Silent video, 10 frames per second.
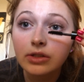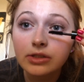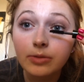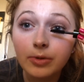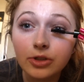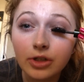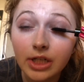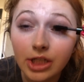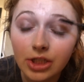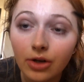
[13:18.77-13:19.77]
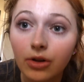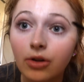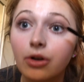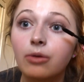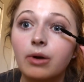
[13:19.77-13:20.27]
super
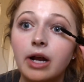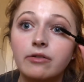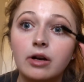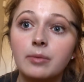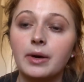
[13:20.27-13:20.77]
traditional or whatever,